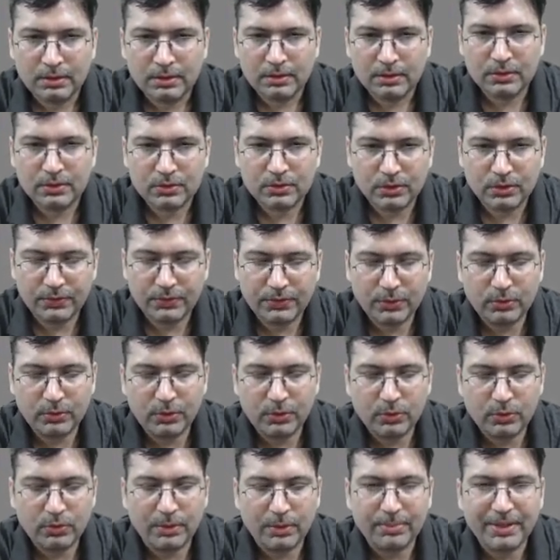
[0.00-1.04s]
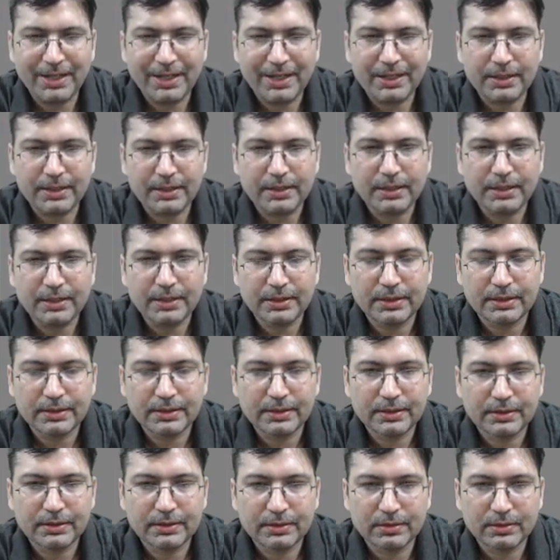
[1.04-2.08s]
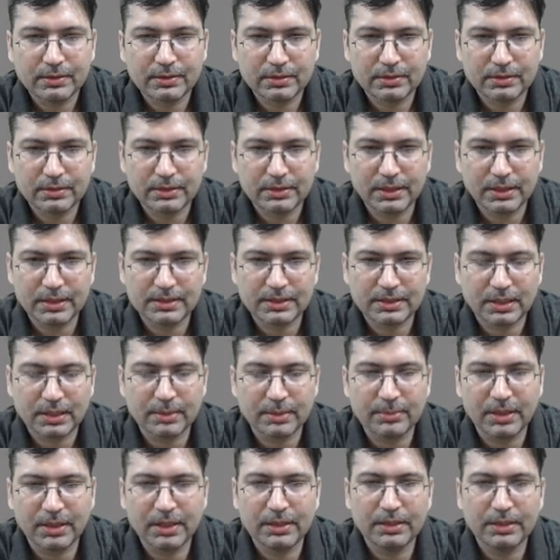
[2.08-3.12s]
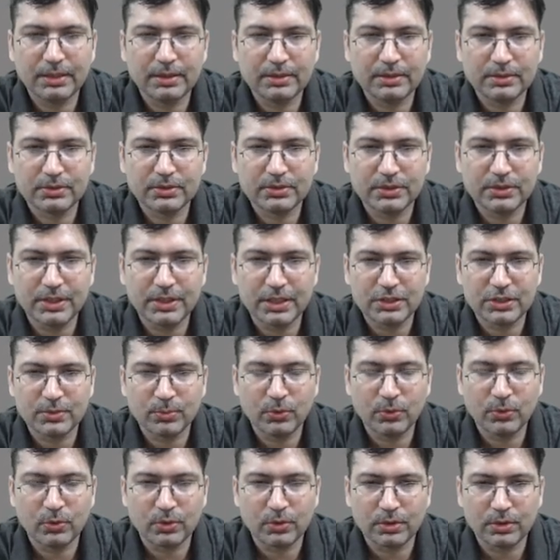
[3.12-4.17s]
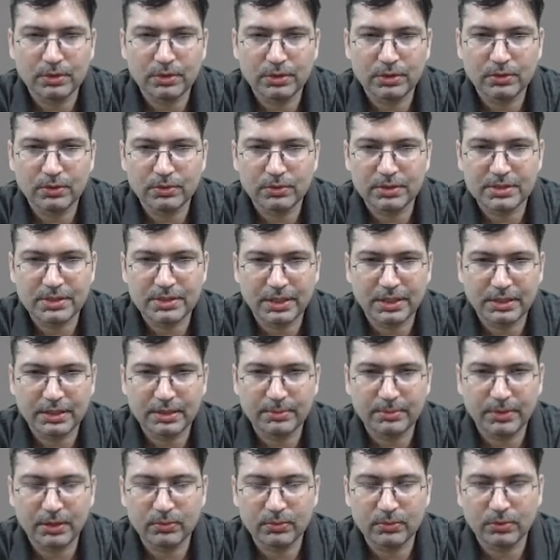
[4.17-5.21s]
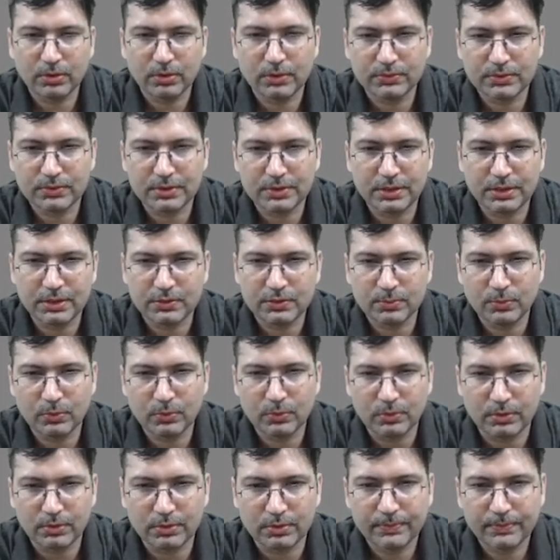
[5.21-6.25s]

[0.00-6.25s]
So if you want to update it, there is a command chmod. You can check the manual of chmod.